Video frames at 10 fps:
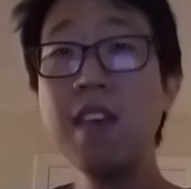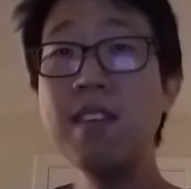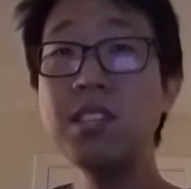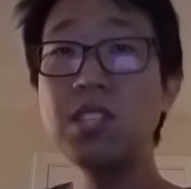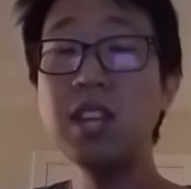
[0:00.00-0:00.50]

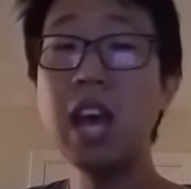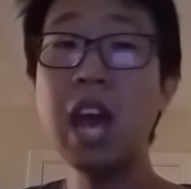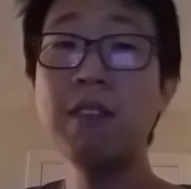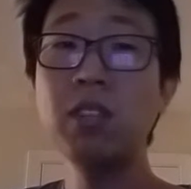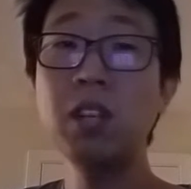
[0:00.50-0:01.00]
This
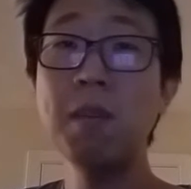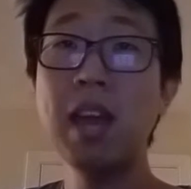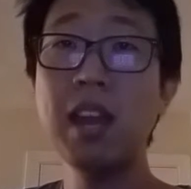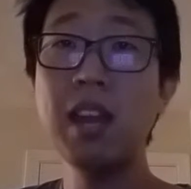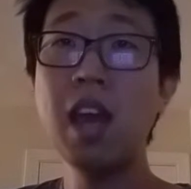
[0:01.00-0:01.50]
never
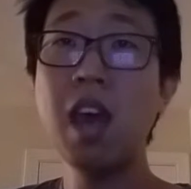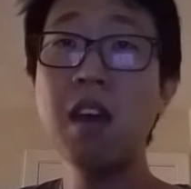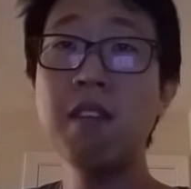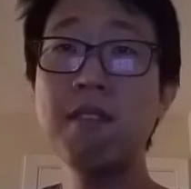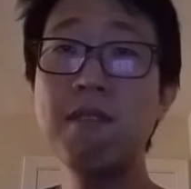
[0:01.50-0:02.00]
meant
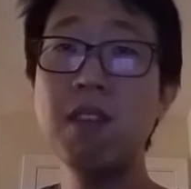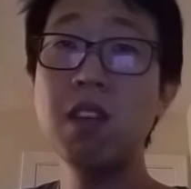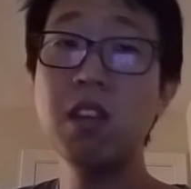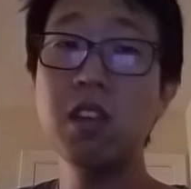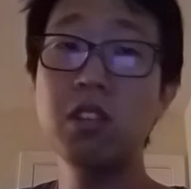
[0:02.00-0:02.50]

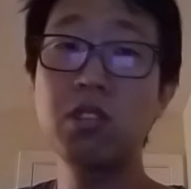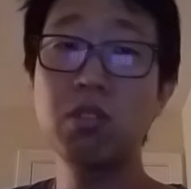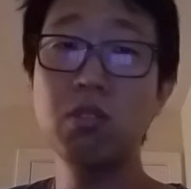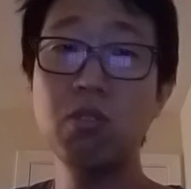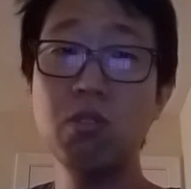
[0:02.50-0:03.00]
nothing
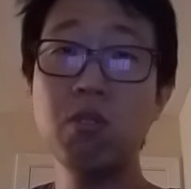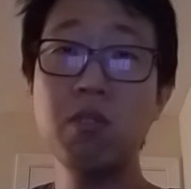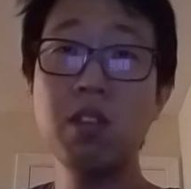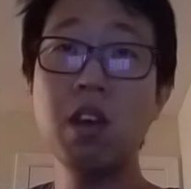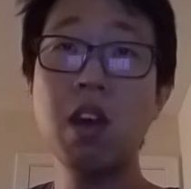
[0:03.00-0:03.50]
to
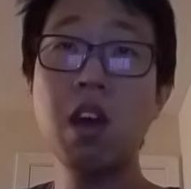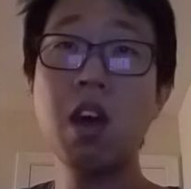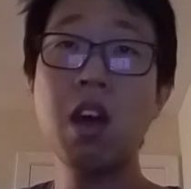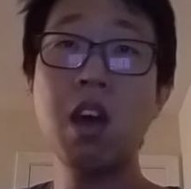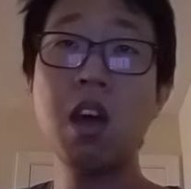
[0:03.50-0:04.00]

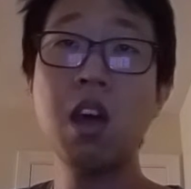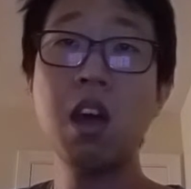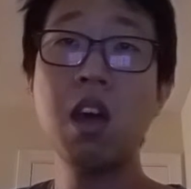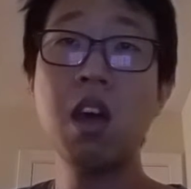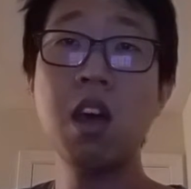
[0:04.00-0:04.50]

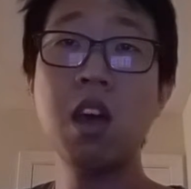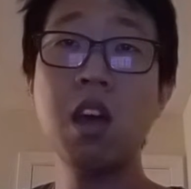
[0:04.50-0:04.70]
you